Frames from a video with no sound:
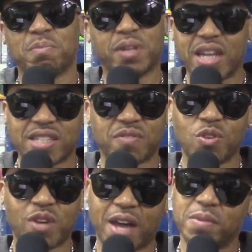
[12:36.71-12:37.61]
Please,
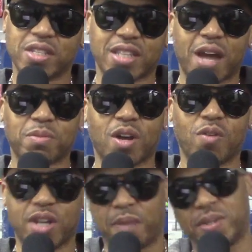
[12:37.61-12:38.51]
if you get me to stop
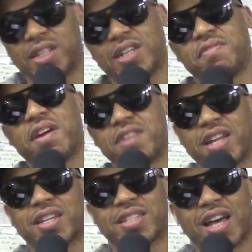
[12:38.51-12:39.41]
throwing up. And then the very
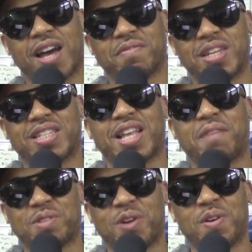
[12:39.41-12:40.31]
next time they
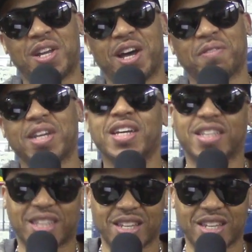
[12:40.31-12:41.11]
stop throwing up, right.